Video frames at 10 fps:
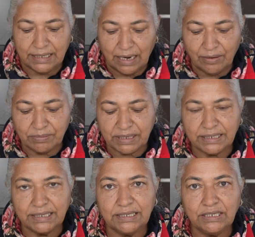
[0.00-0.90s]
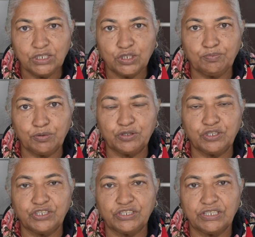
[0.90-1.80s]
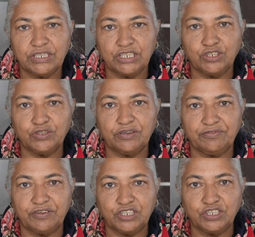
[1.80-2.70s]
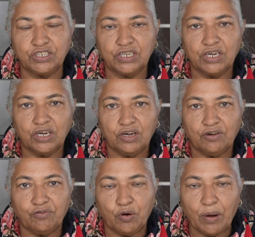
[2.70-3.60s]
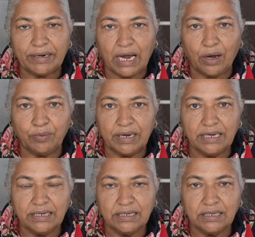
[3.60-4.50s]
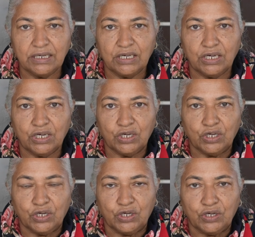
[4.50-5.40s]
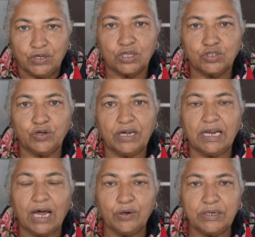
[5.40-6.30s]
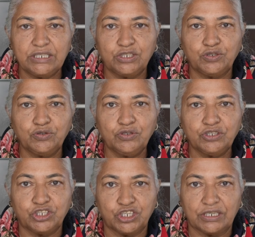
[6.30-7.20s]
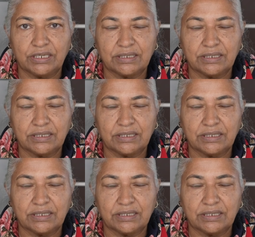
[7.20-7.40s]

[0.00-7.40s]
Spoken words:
now I'm ready to put this into the fridge for 1 hour to allow it to chill.